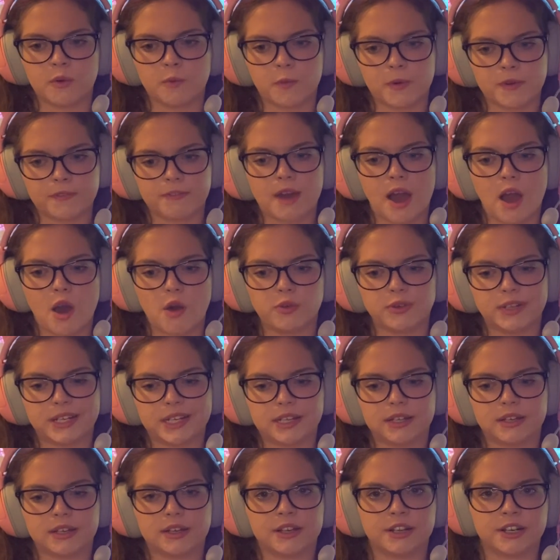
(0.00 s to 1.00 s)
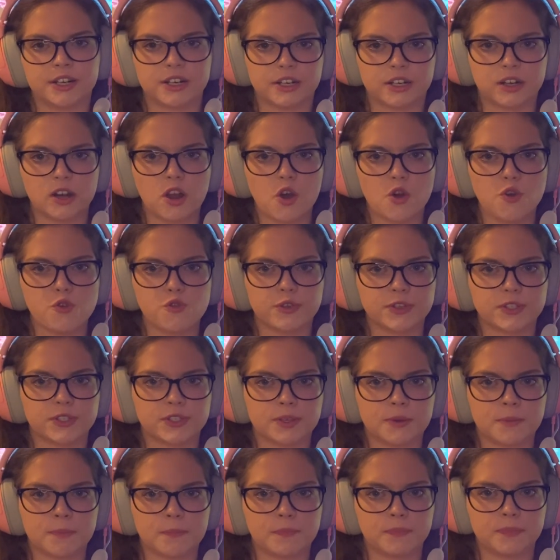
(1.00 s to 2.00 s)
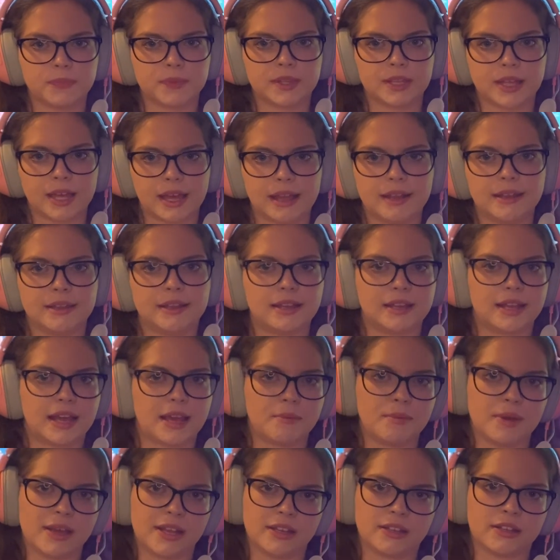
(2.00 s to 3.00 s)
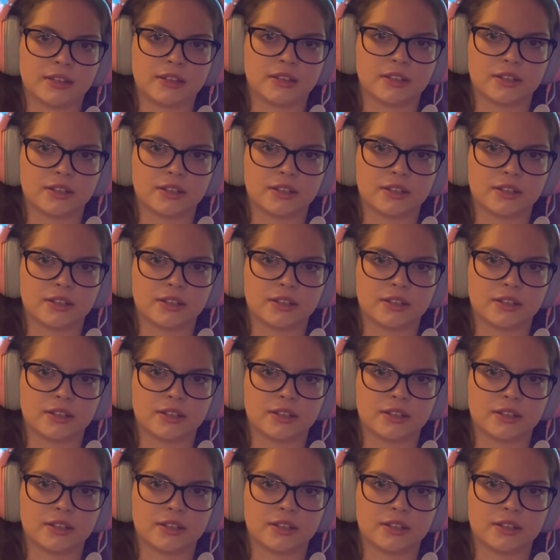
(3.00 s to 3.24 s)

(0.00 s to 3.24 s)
without her clothes. And then I made